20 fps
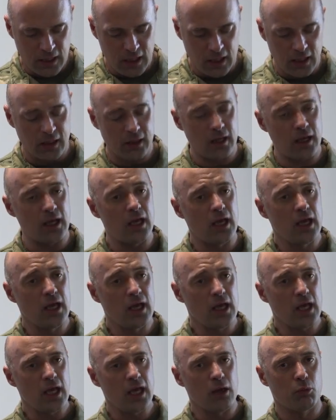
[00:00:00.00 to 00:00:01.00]

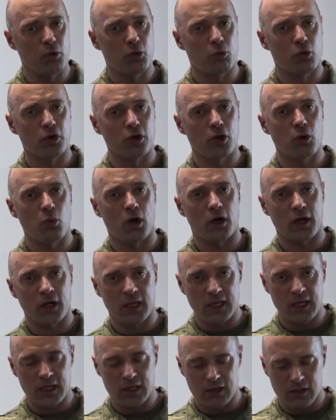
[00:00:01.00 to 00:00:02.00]
And we really want to
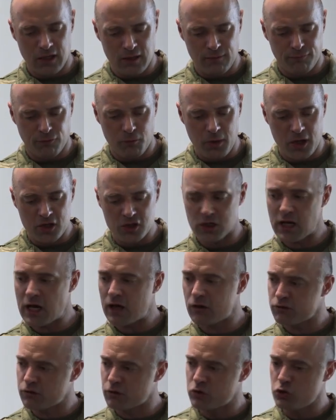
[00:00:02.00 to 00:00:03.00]
get information
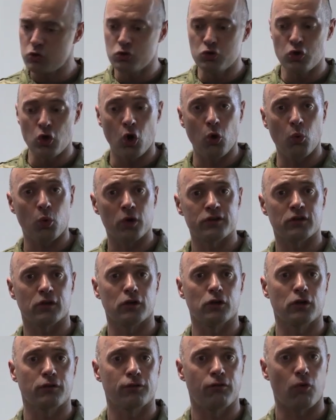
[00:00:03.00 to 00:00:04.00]
out so you know what to
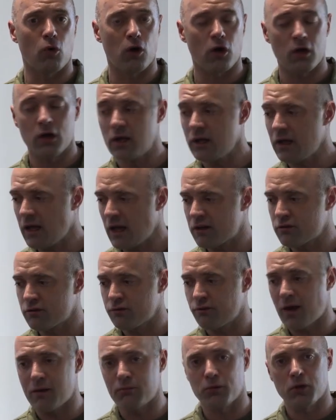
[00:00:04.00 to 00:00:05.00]
look for as
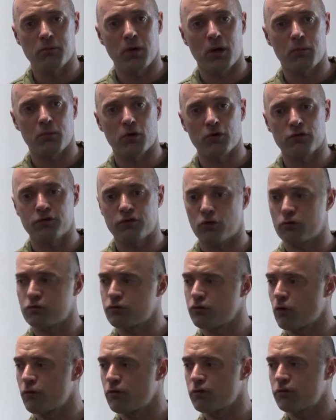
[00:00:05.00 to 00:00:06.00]
family members, your
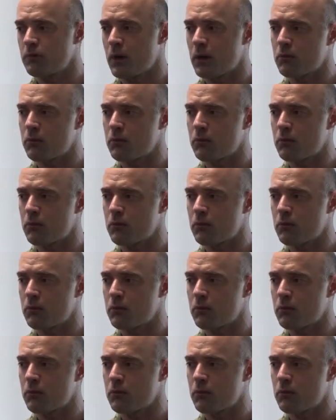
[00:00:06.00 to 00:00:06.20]
service